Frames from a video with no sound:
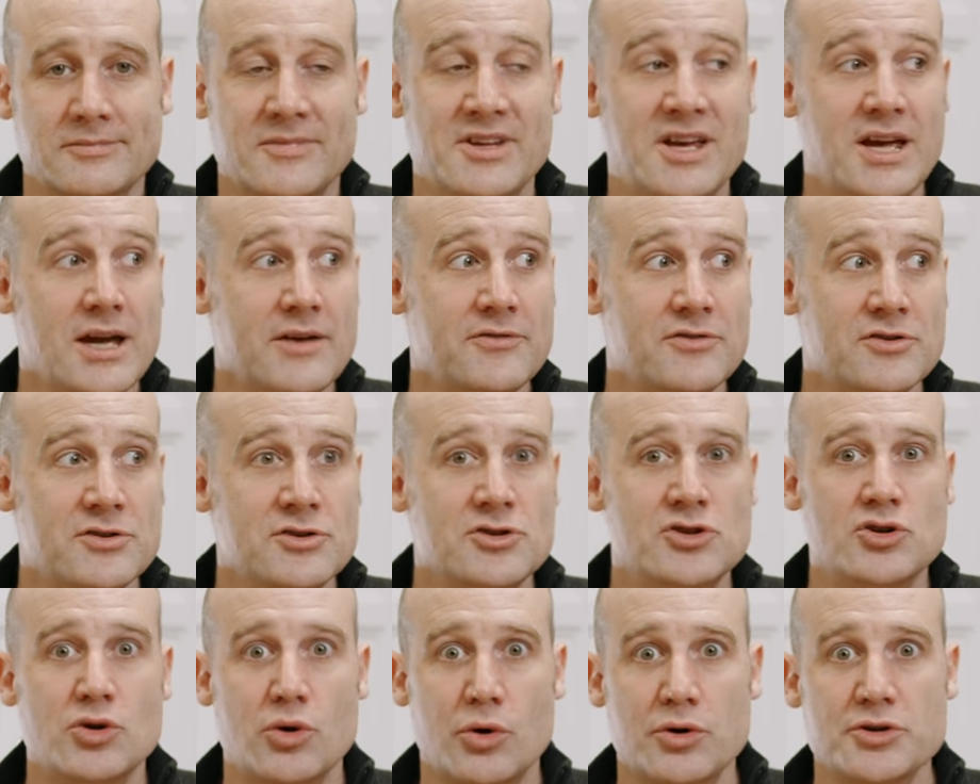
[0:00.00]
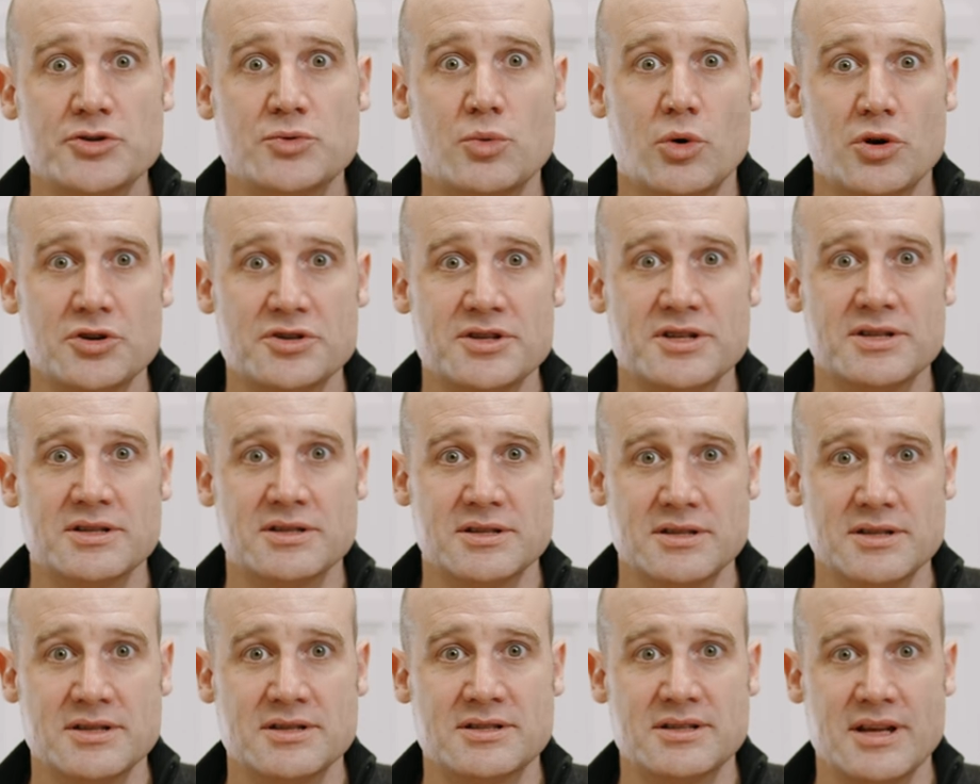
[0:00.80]
Given George
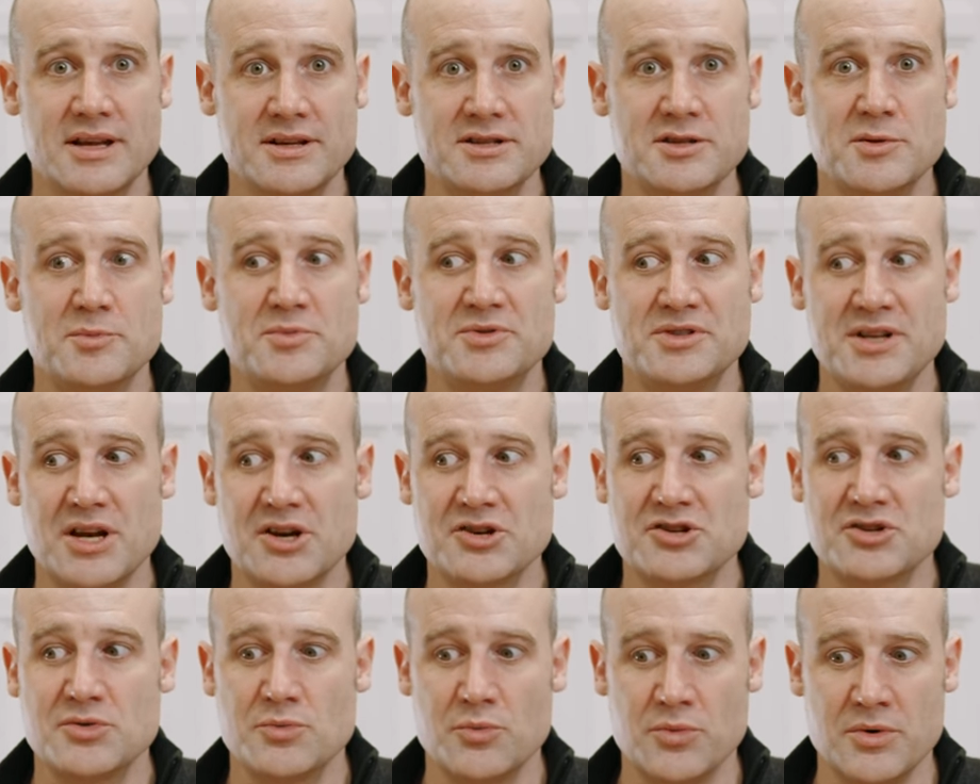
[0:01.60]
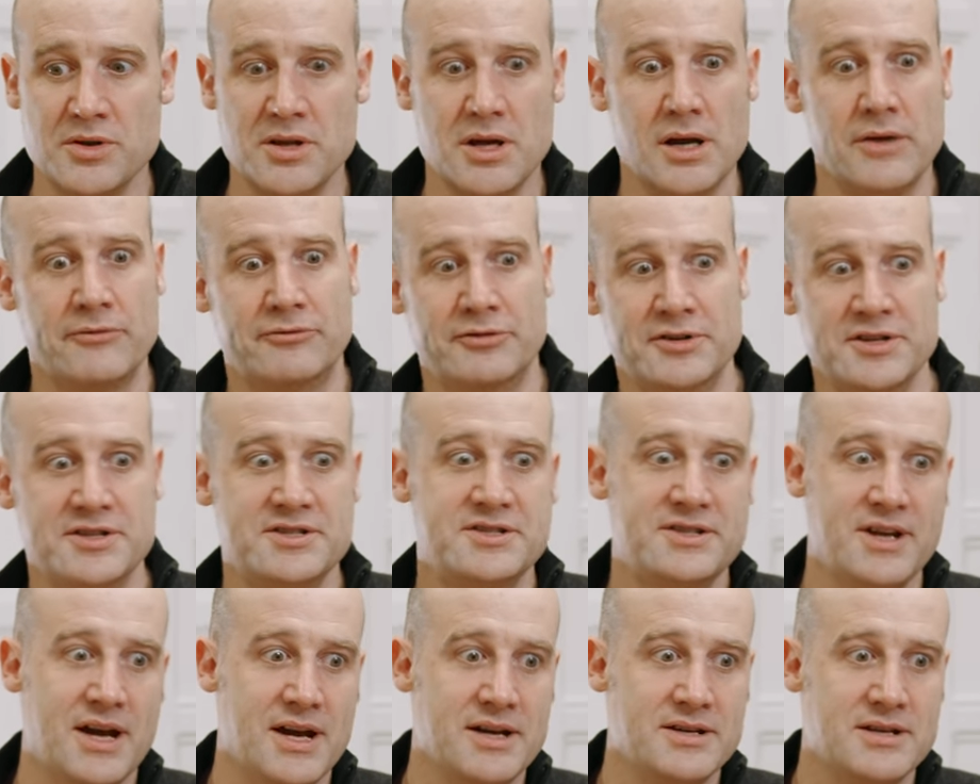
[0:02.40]
Washington's sudden obsession with every
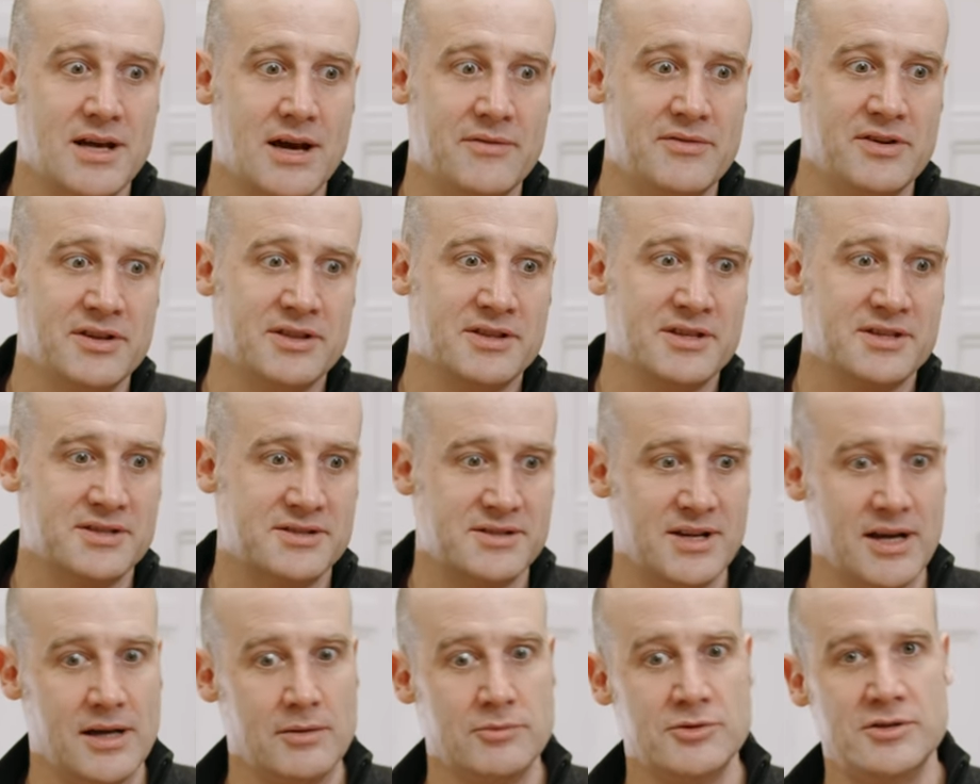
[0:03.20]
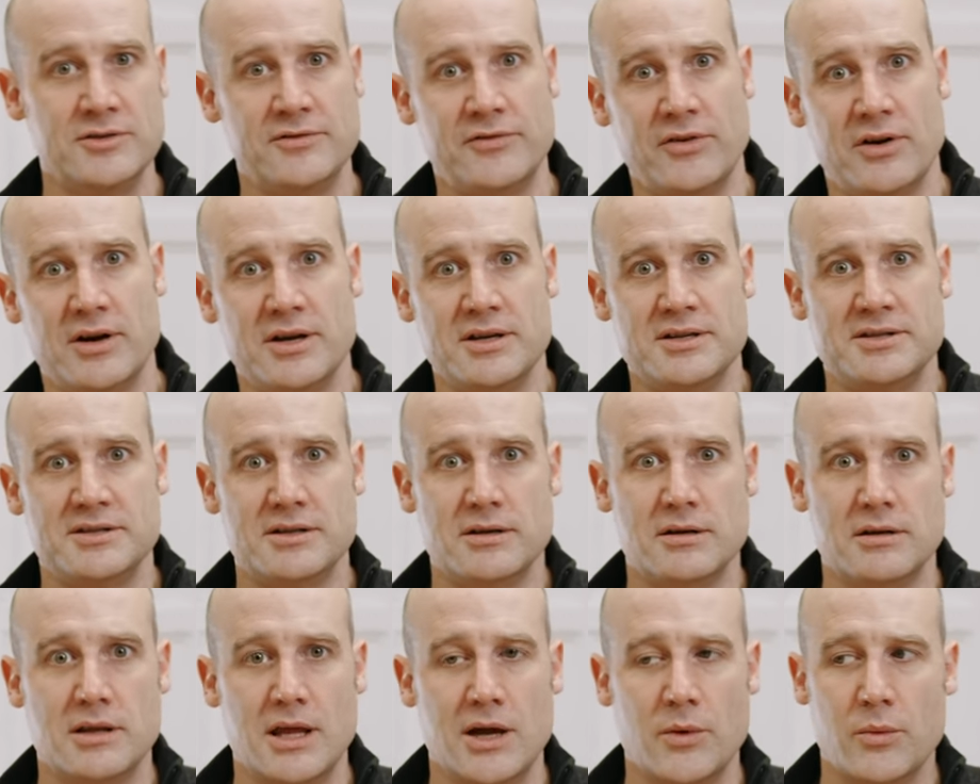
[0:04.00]
state having the same
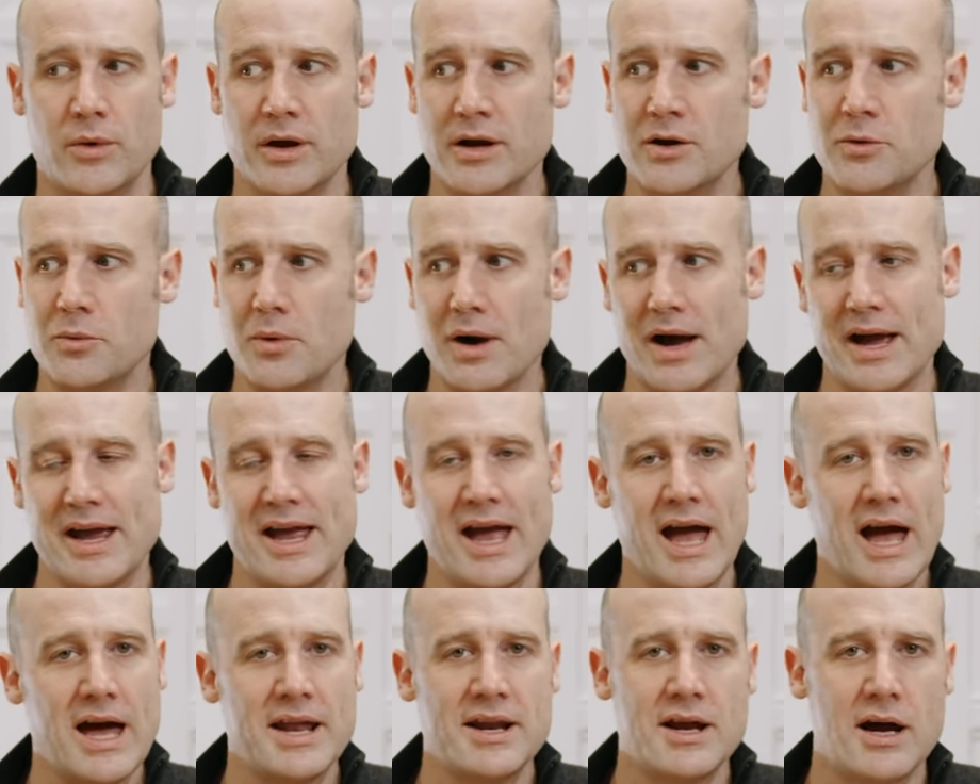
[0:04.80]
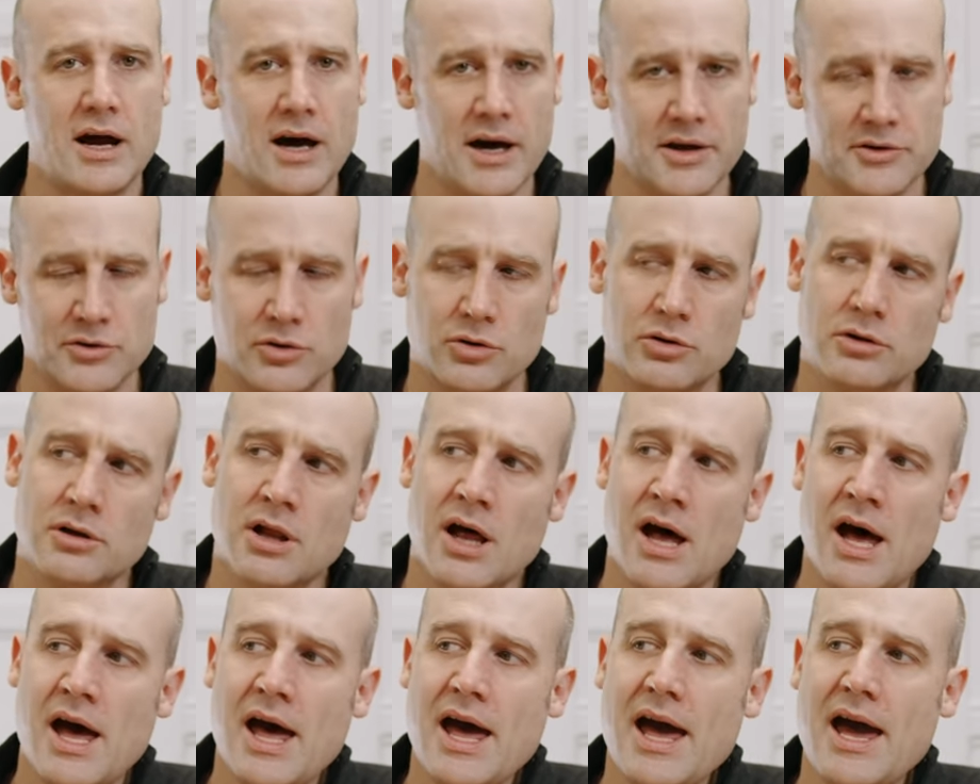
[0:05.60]
divisor, they went away, had a huddle,
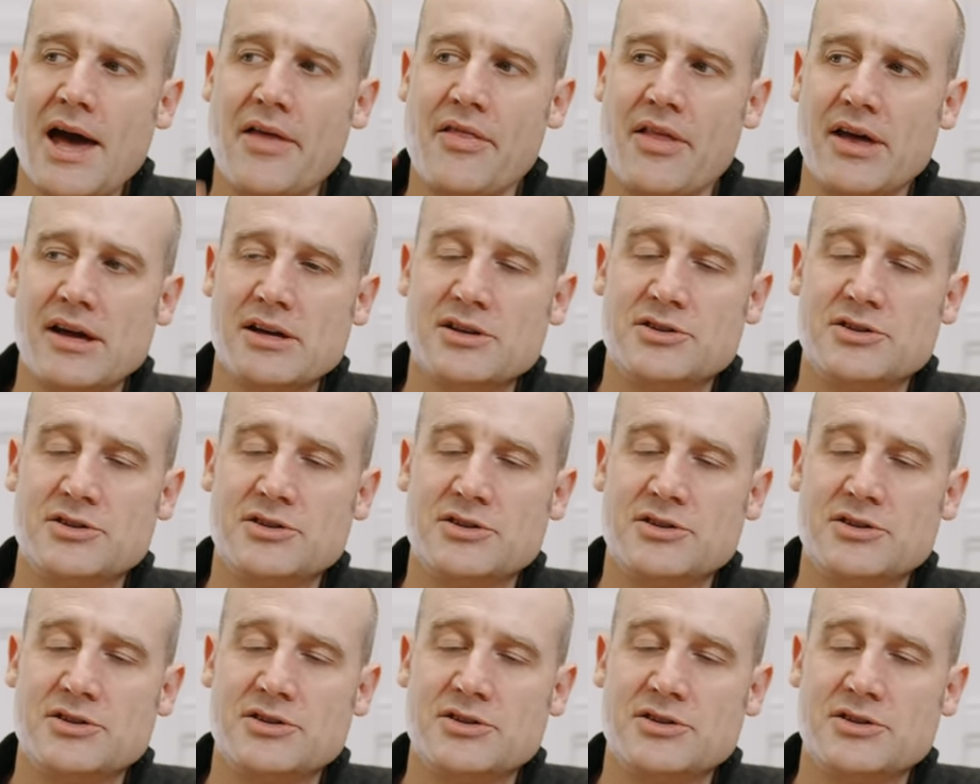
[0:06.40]
and they